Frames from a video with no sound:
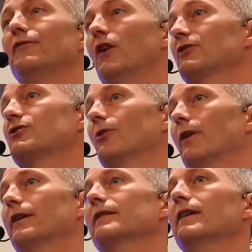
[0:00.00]
fall
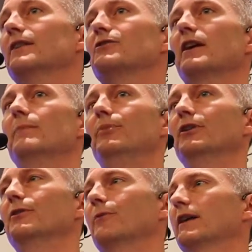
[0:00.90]
short on trying to
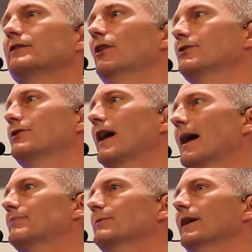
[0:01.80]
build the right culture to
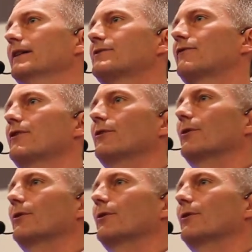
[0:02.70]
optimize for their